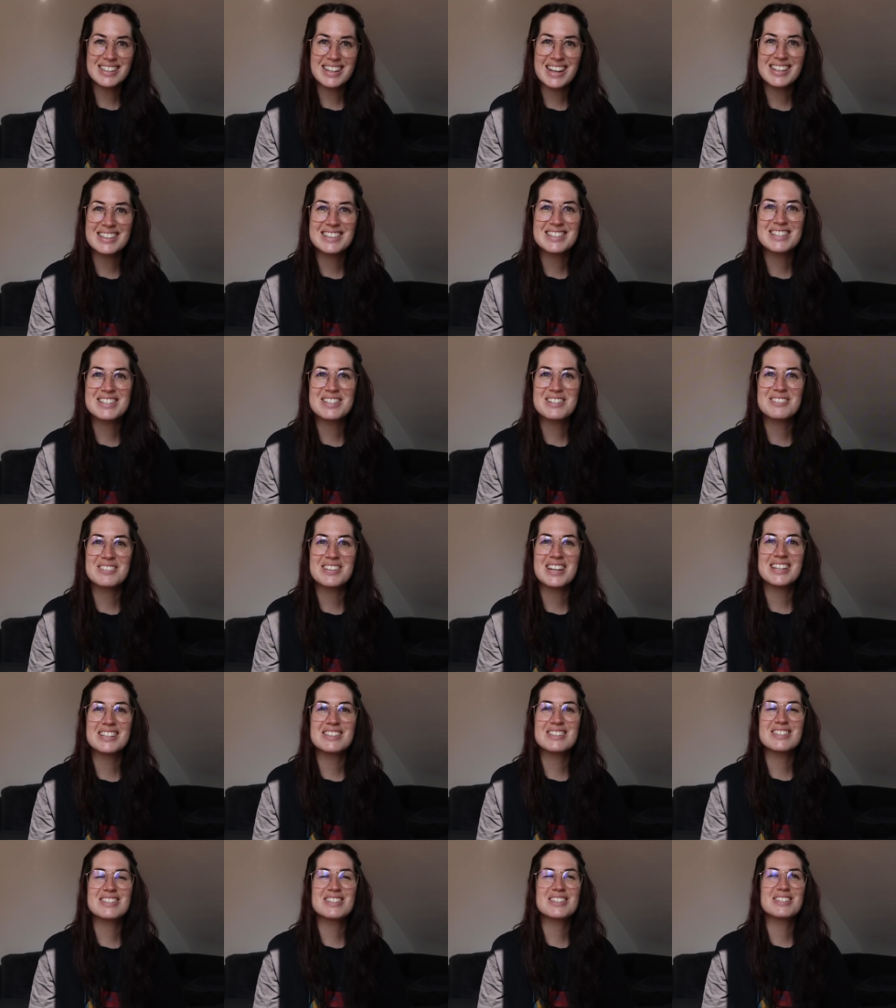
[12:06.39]
And so
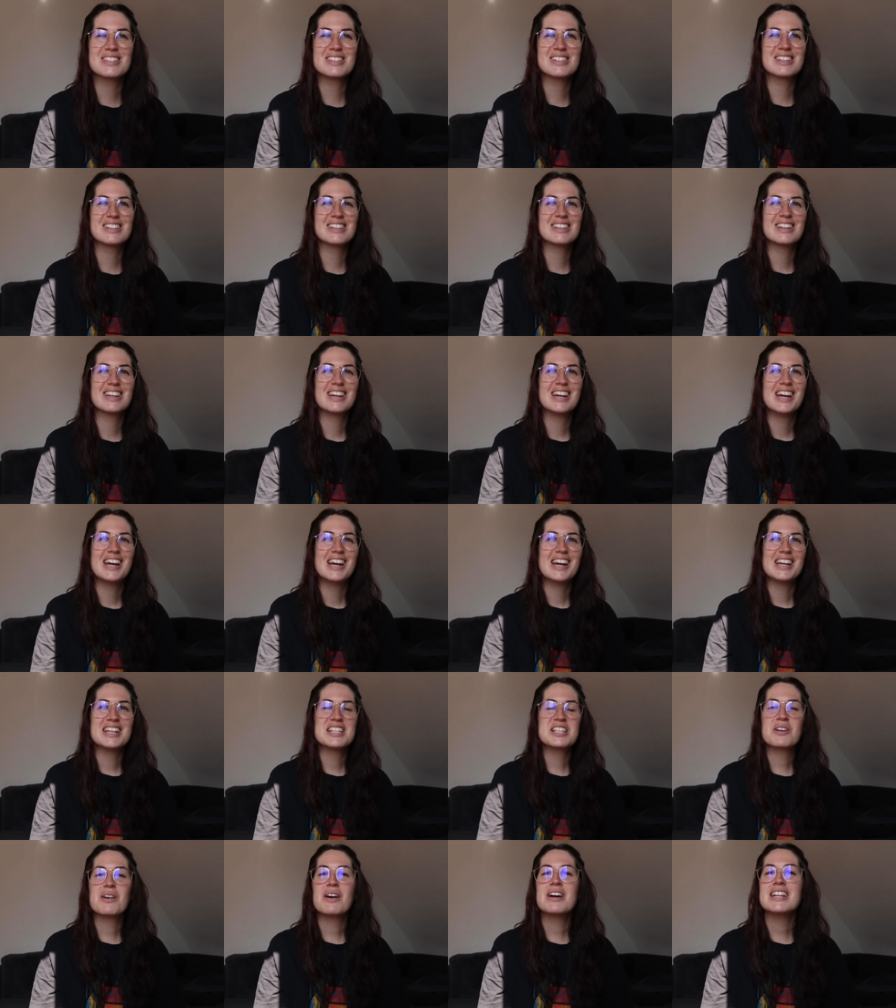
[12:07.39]

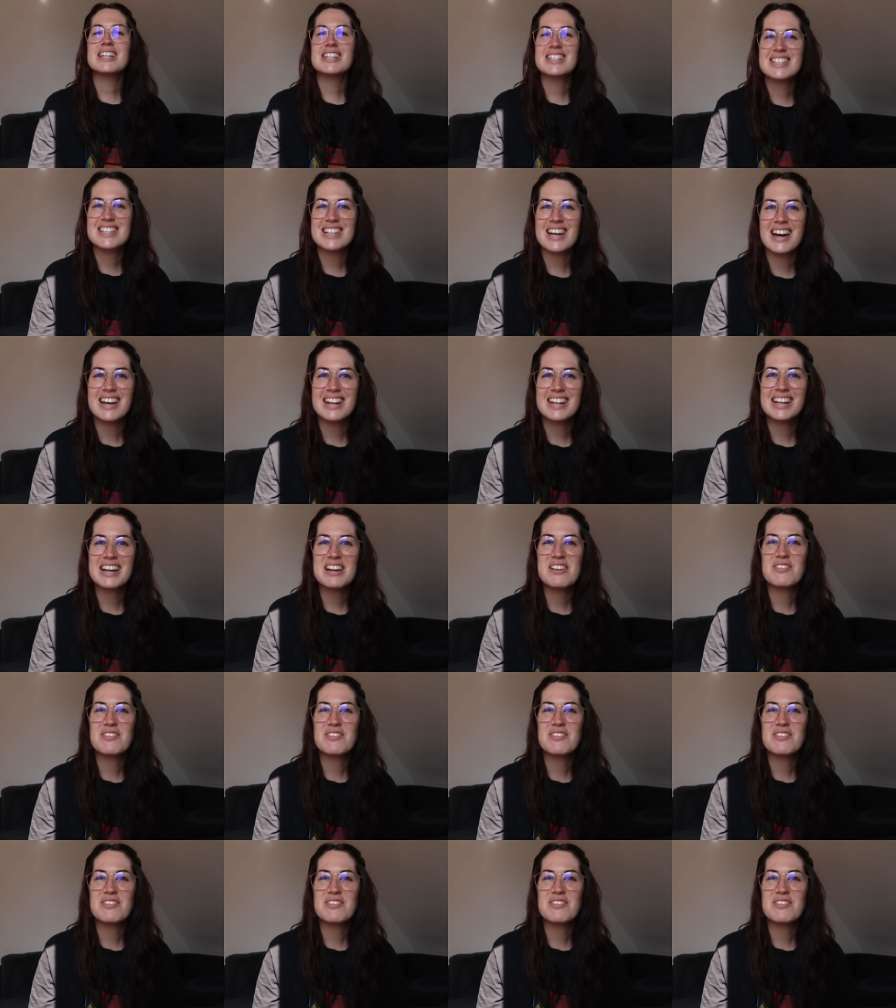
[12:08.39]
it's quite exciting.